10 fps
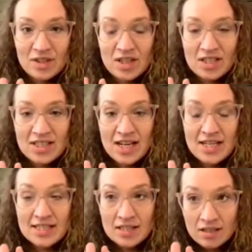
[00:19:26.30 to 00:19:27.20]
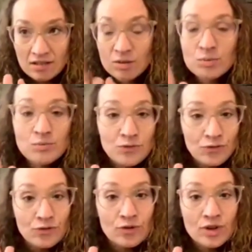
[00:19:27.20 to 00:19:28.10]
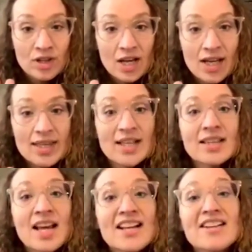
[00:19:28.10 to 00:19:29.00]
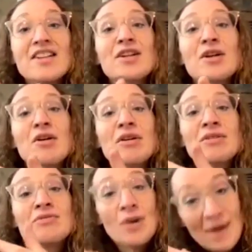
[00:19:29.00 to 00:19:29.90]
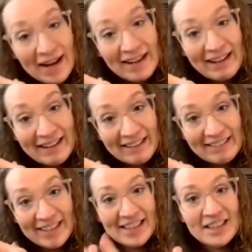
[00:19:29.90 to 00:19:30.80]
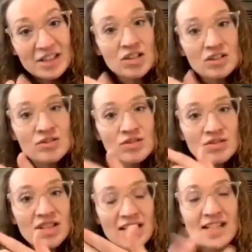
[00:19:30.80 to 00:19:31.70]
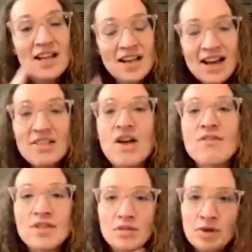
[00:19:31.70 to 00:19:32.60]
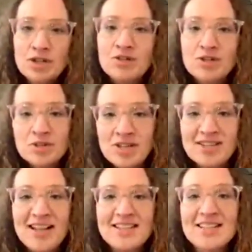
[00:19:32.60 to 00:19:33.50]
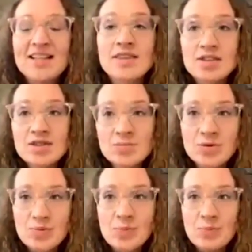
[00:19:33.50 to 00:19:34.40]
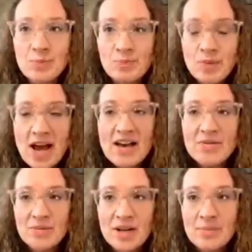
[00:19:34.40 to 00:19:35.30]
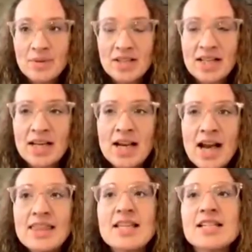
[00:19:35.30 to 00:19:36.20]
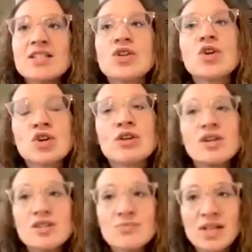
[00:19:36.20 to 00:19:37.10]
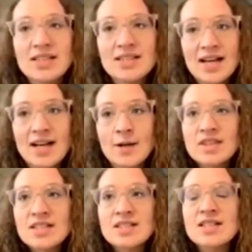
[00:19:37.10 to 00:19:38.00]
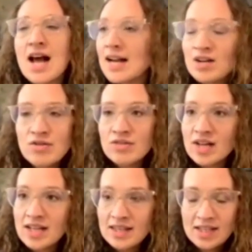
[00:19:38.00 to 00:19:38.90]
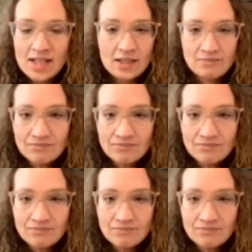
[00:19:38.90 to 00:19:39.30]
it takes oomph, and then likely you're going to fall back in it. Like, and I love where you extend that to then the smooth pathway. But, like, I think it's an encouragement that this is not an overnight thing.